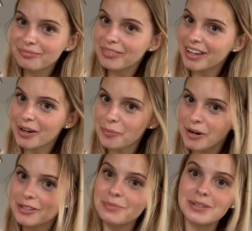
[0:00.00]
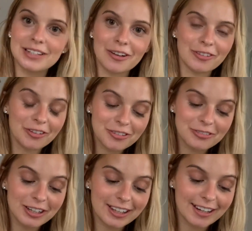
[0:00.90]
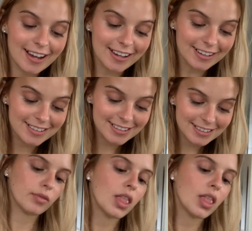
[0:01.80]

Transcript: like impressed with myself. It looks really nice.